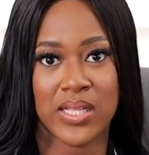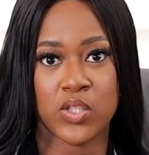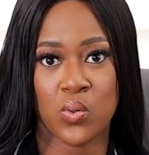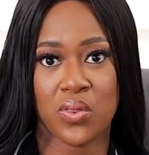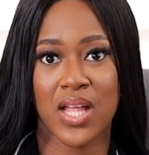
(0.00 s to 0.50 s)
And
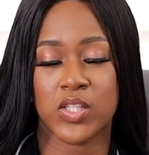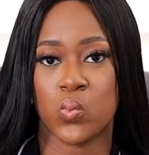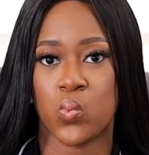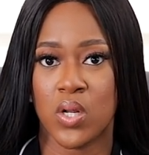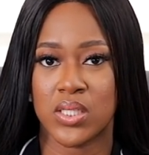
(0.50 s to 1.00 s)
so
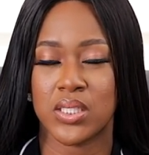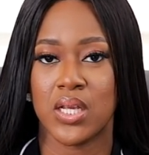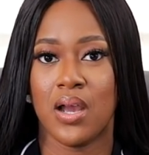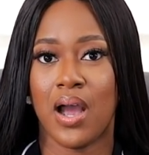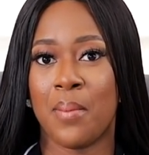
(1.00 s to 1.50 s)
that's what
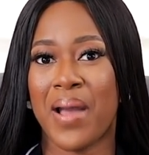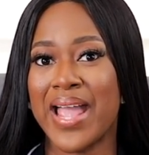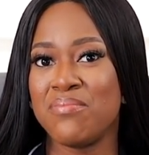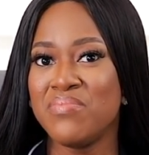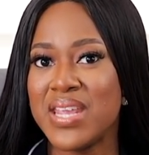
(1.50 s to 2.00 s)

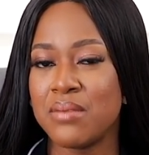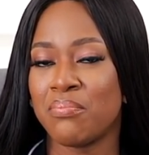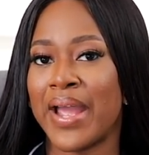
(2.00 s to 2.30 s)
I mean